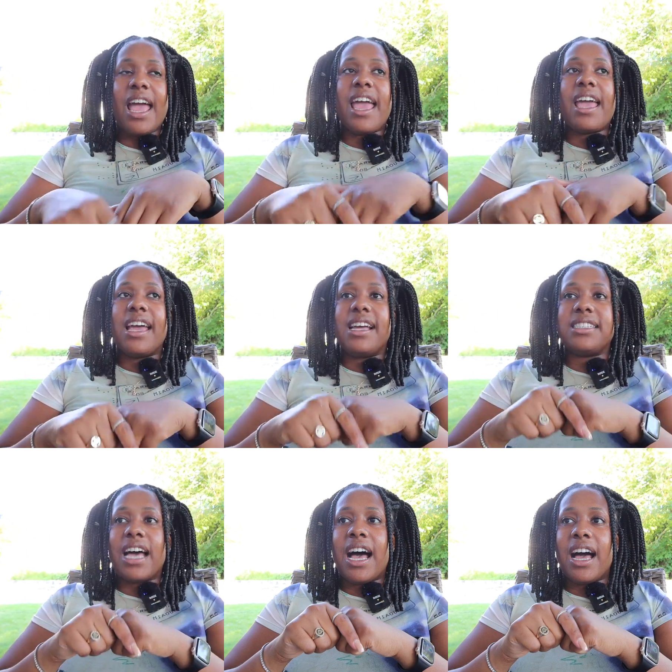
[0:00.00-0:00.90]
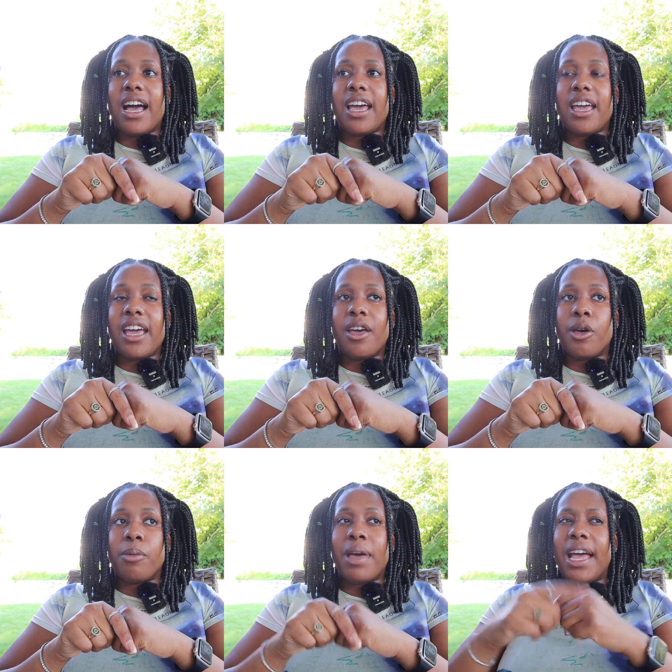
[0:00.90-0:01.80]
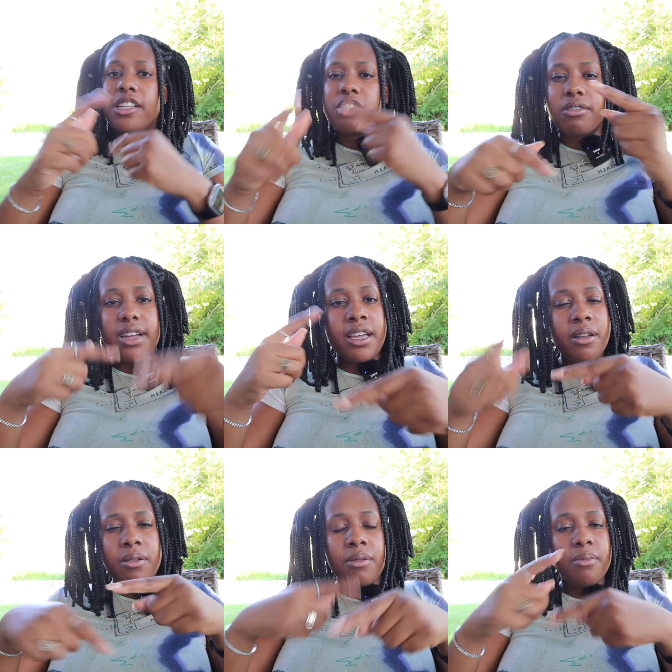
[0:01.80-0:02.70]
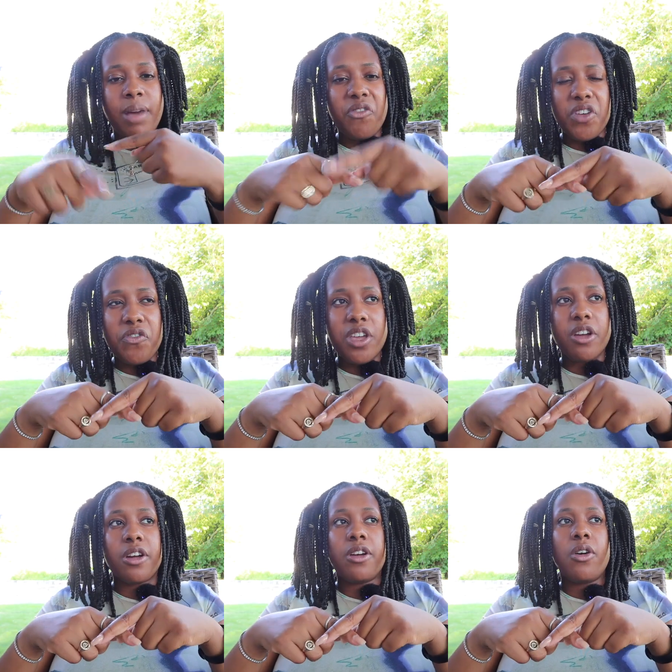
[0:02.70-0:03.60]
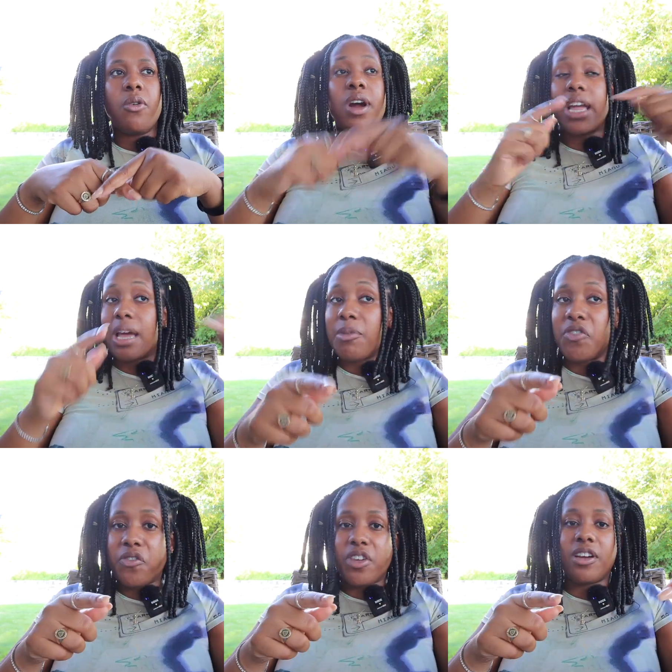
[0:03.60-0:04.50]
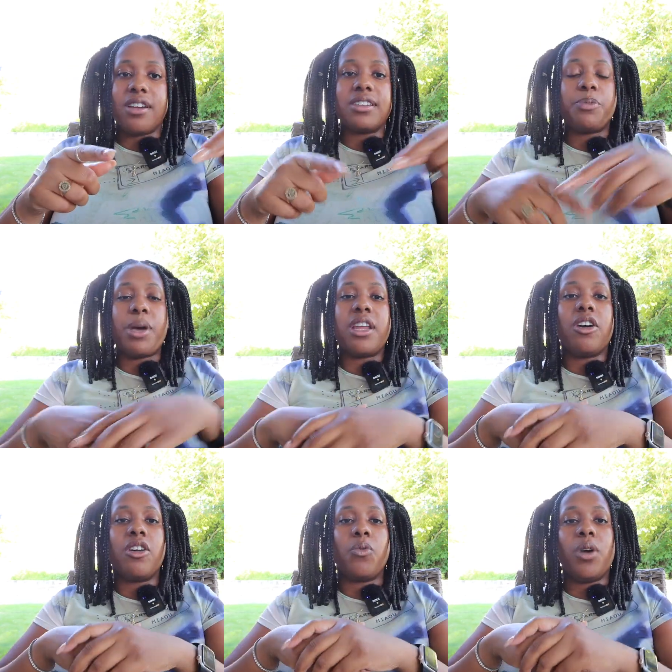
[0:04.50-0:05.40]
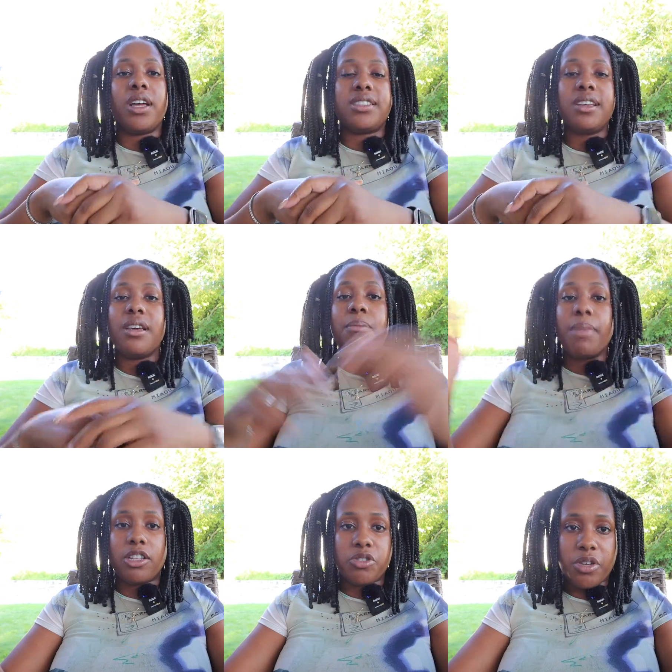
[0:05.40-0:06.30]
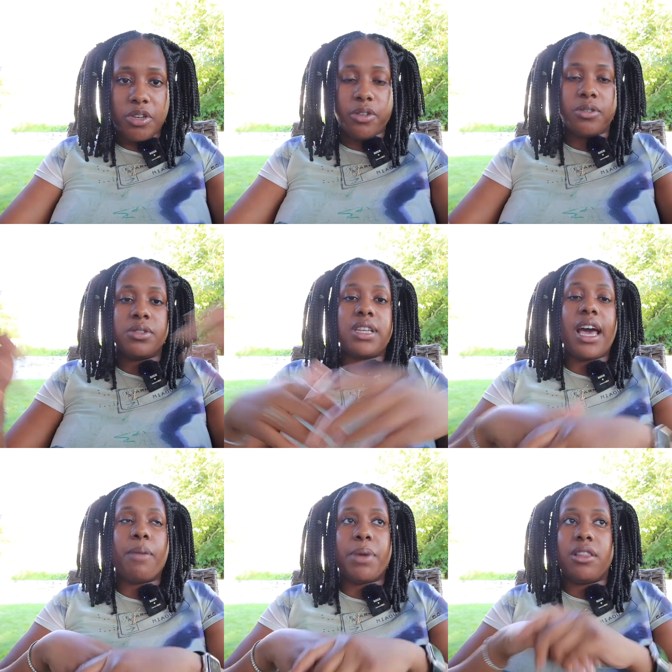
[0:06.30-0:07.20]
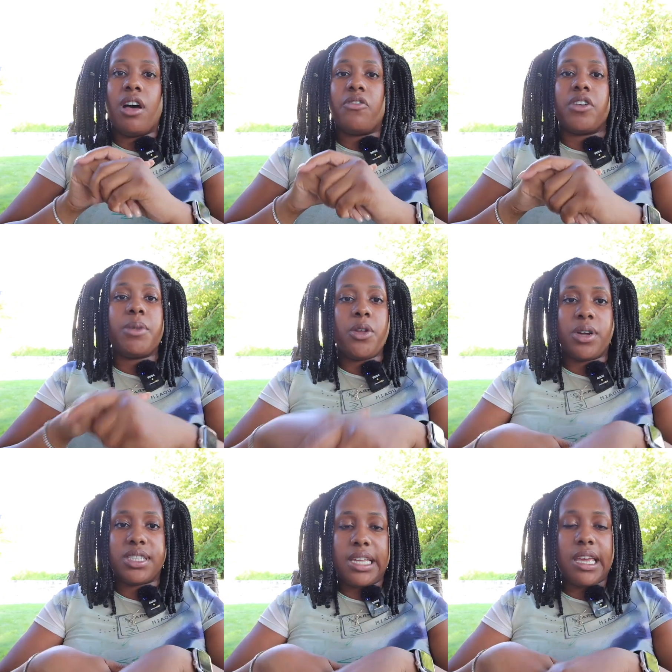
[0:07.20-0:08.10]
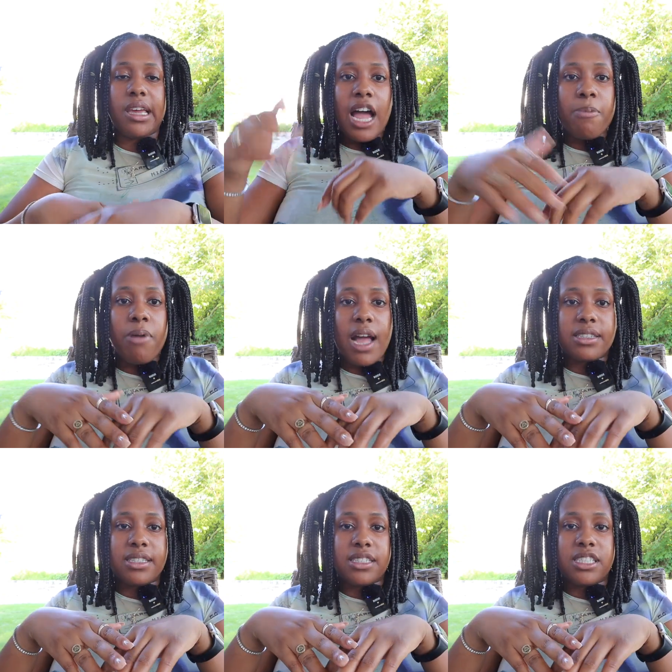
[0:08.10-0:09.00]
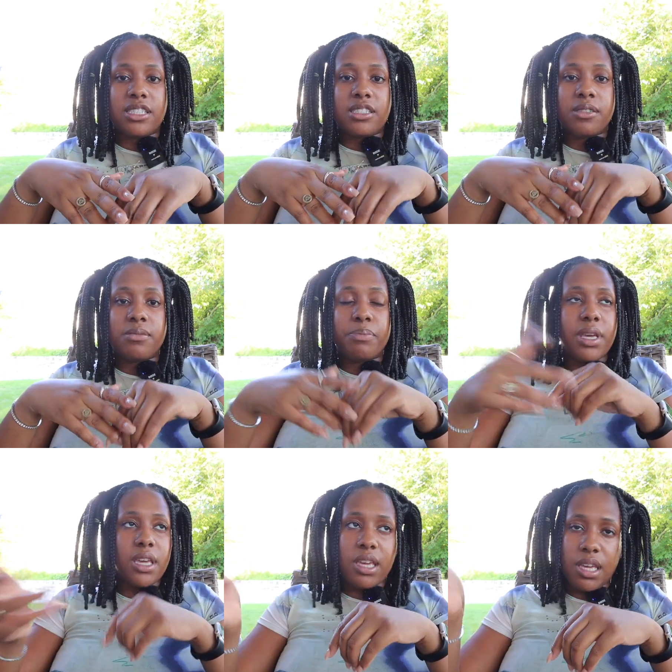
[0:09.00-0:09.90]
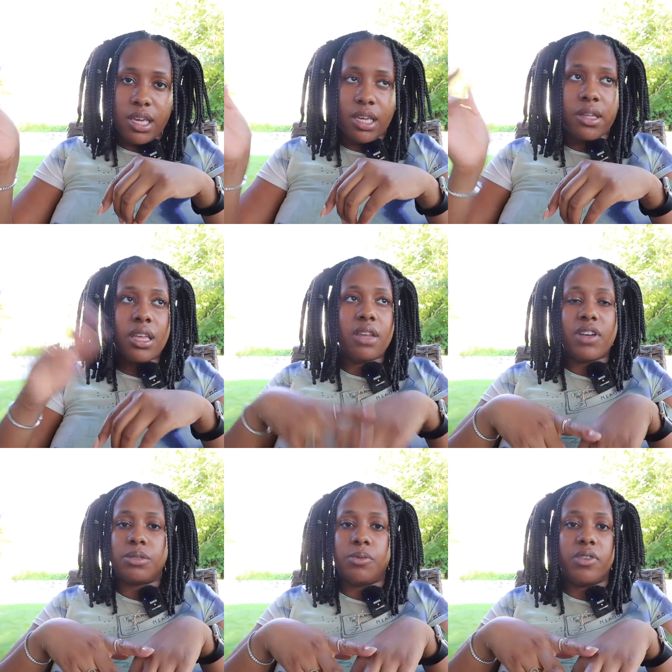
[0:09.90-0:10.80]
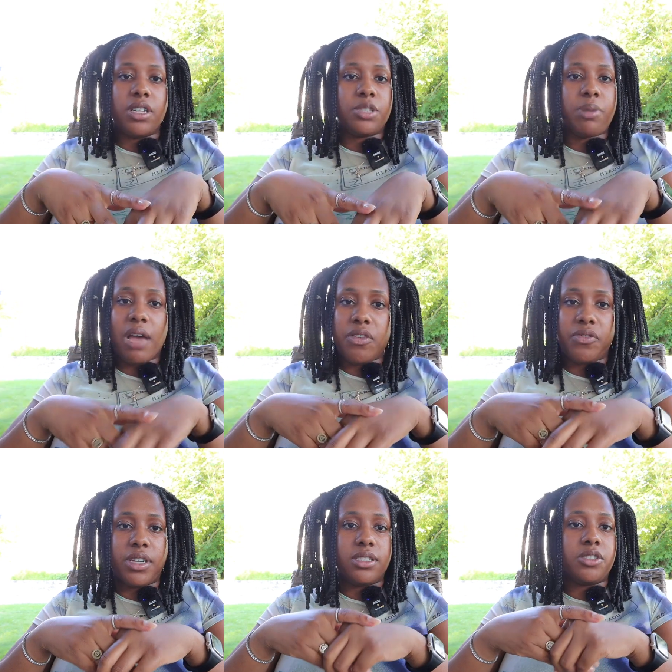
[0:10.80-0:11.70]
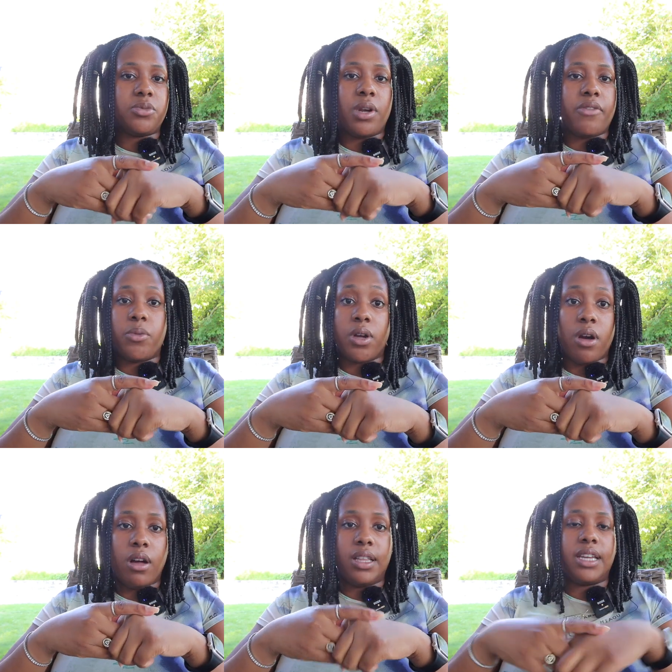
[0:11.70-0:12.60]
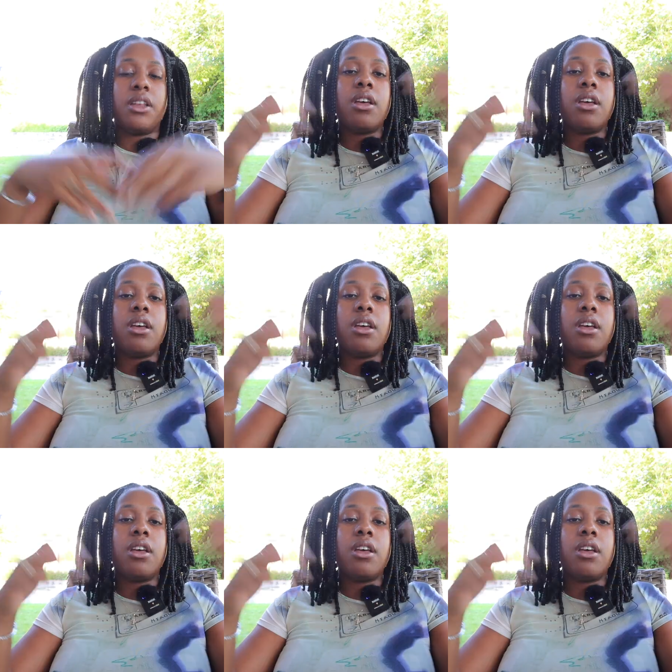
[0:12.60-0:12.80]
And I am entering my fifth year, or I am a fifth year, depending on what metric you use, at a big law firm in New York City. I practice PE, investment funds, private funds, whatever you want to call it,